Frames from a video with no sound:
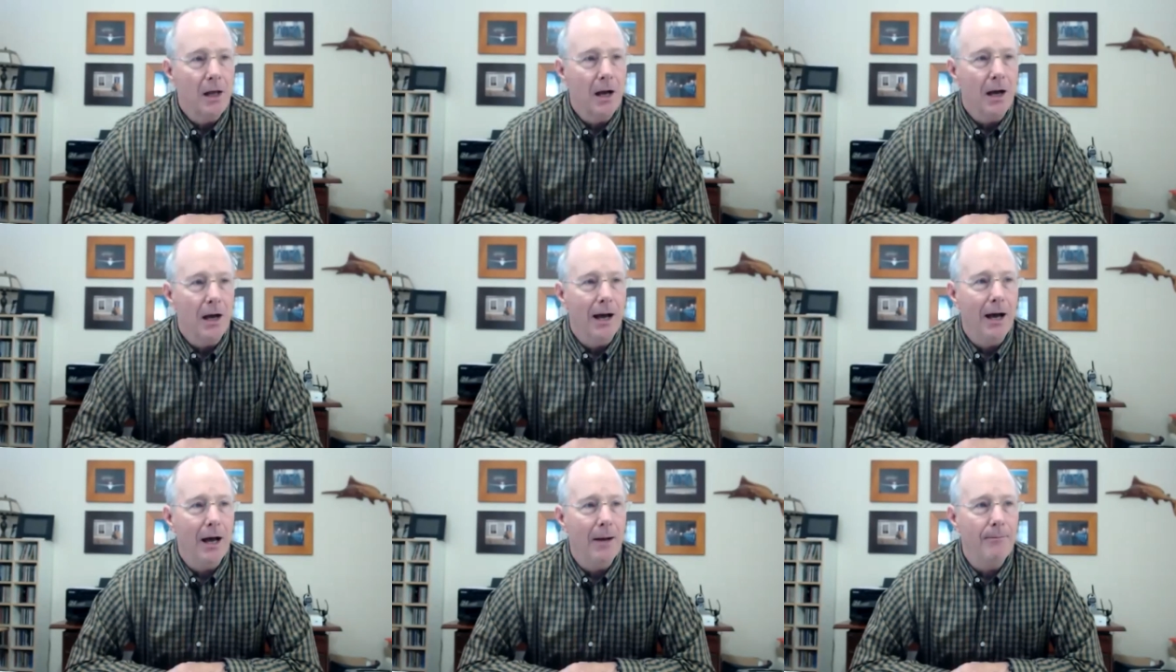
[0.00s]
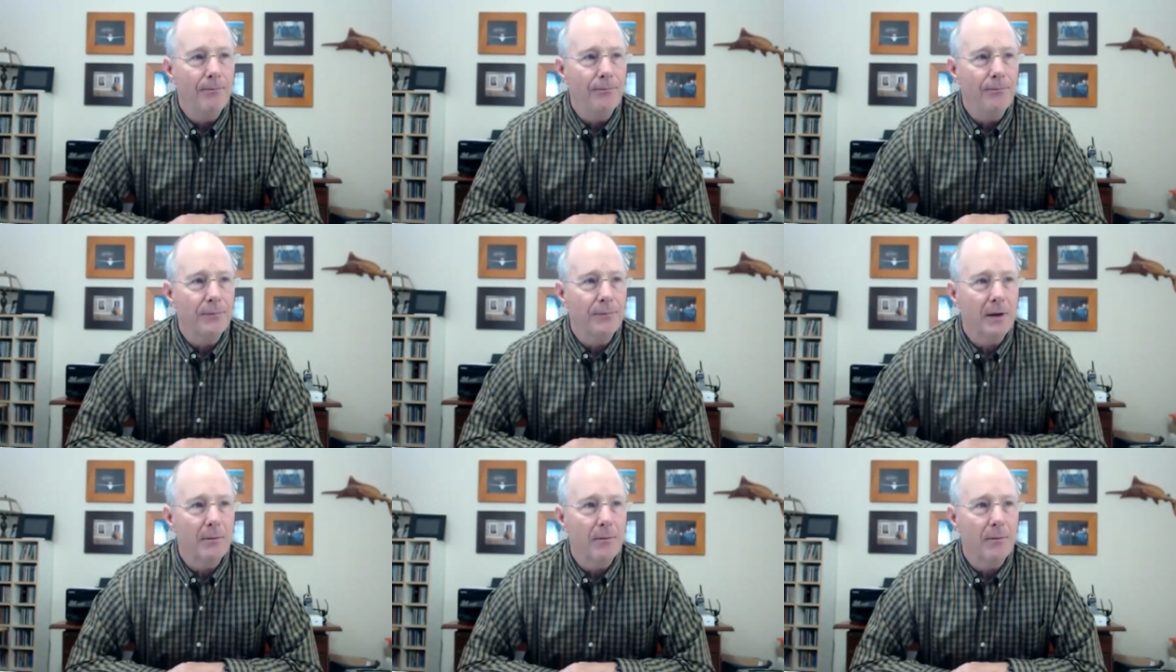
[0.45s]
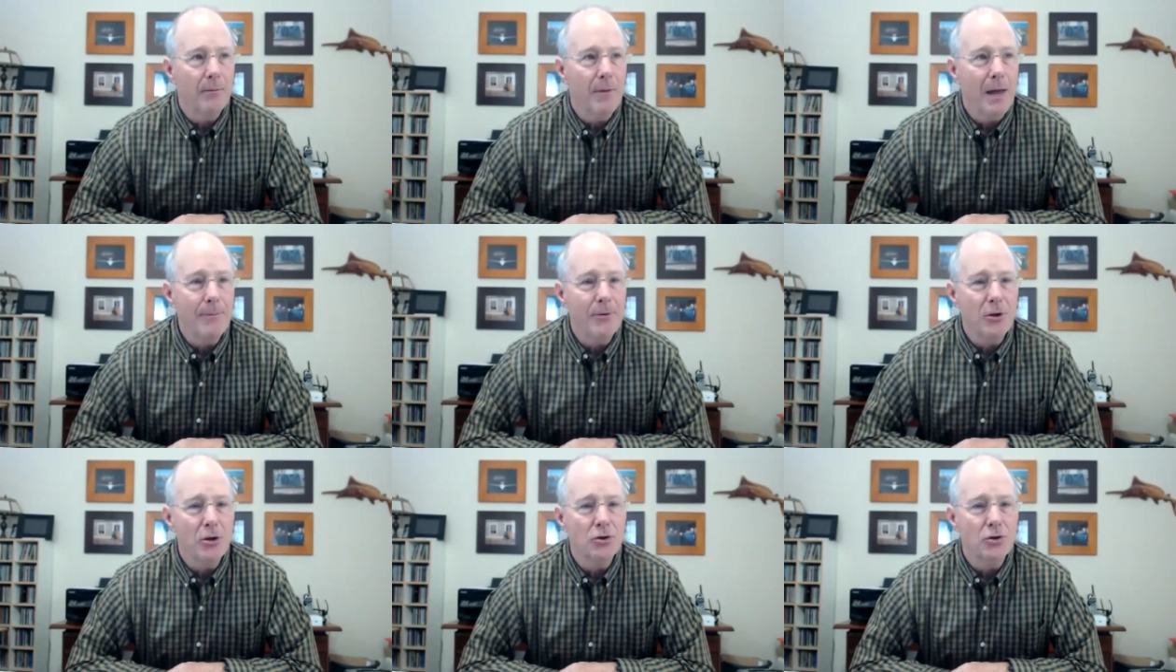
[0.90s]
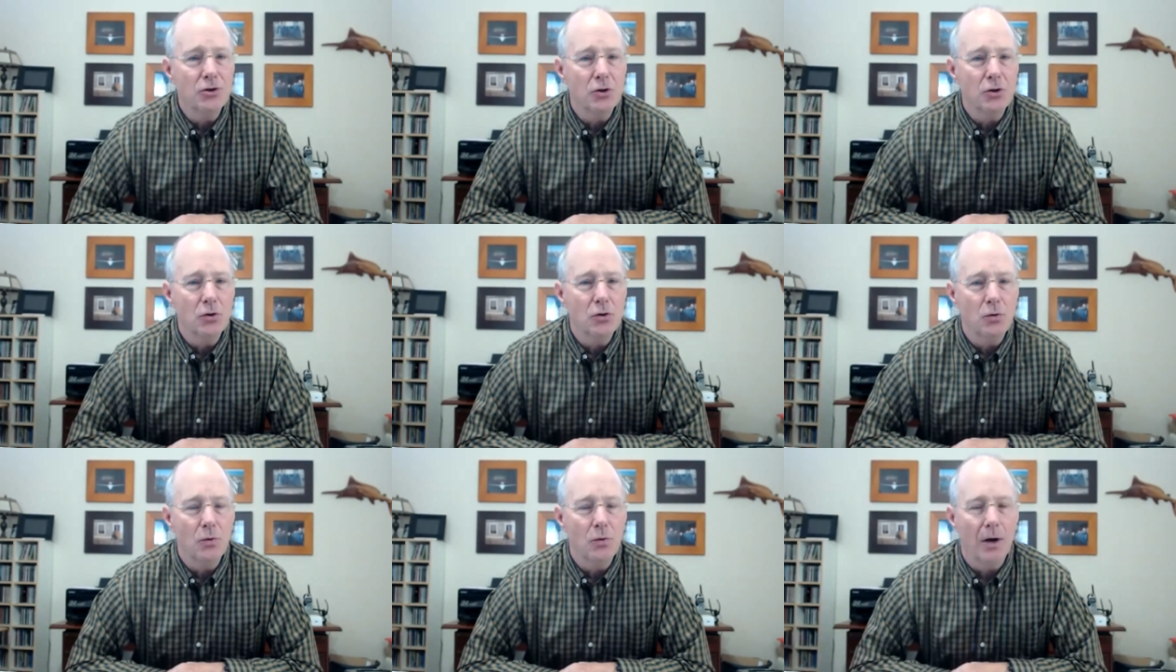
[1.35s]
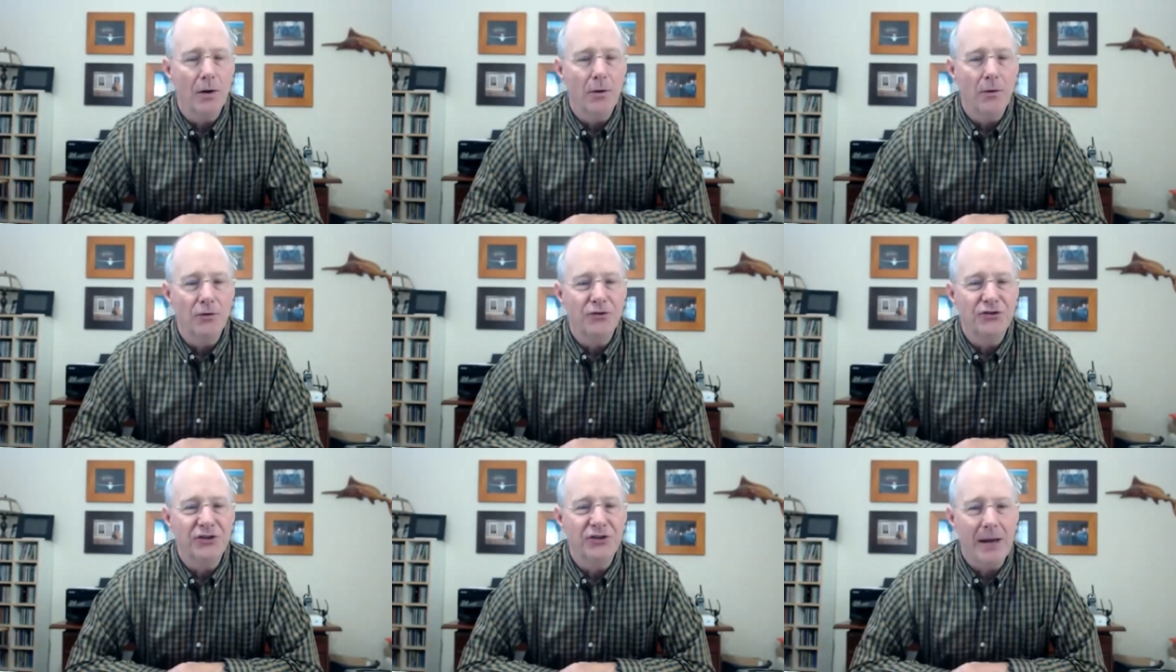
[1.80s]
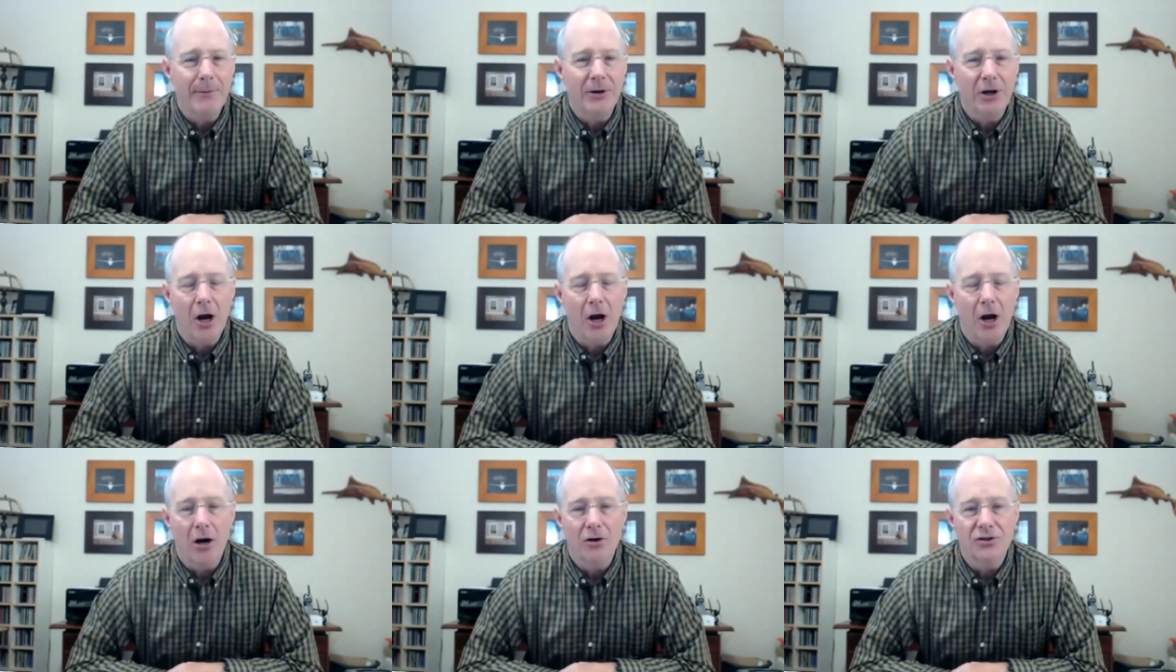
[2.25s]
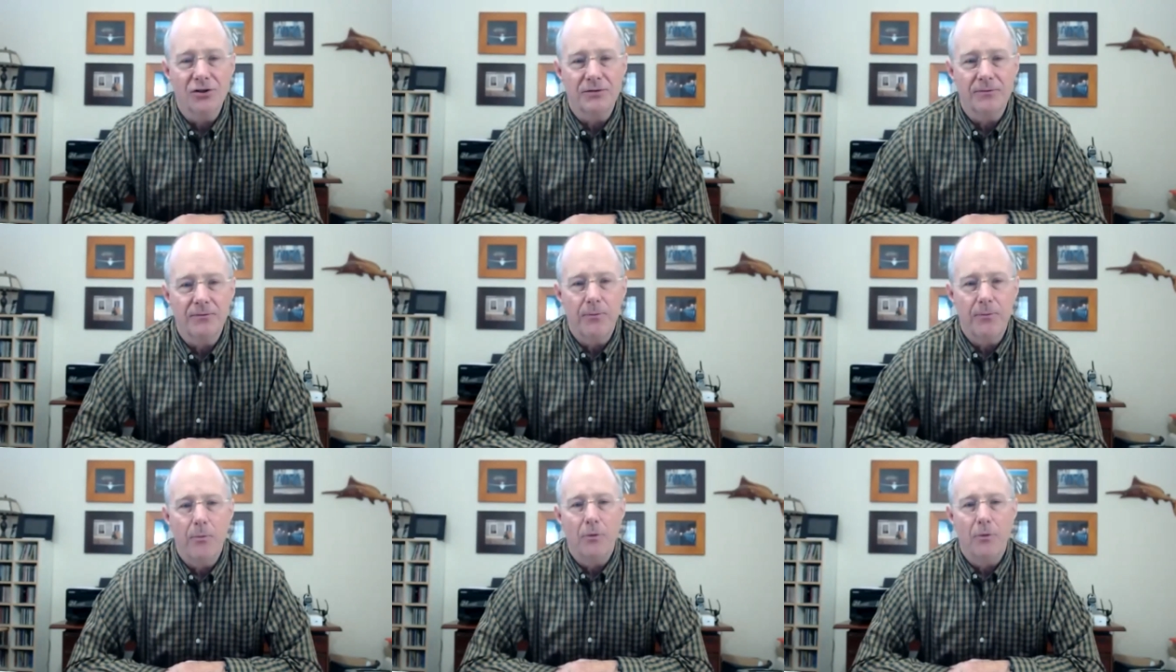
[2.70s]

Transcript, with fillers: Um, maybe you do seminars,